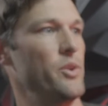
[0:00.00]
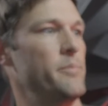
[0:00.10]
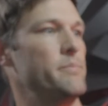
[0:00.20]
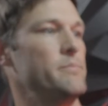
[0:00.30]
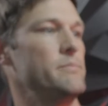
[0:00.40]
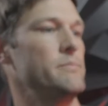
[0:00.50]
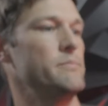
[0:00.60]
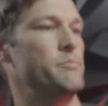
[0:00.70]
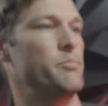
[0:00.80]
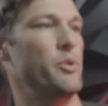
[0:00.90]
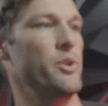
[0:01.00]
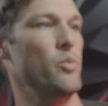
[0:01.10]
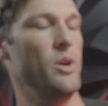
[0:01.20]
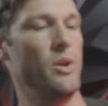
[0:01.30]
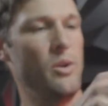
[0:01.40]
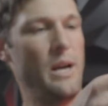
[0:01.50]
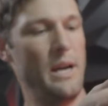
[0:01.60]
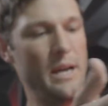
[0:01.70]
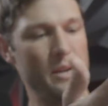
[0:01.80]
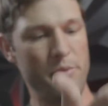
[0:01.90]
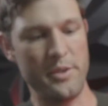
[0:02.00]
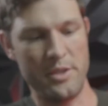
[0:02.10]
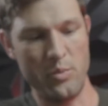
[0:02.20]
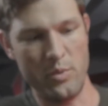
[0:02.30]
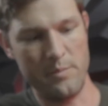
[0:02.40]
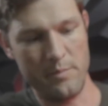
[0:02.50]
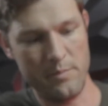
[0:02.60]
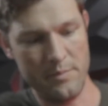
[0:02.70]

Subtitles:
up pretty well. I don't think you would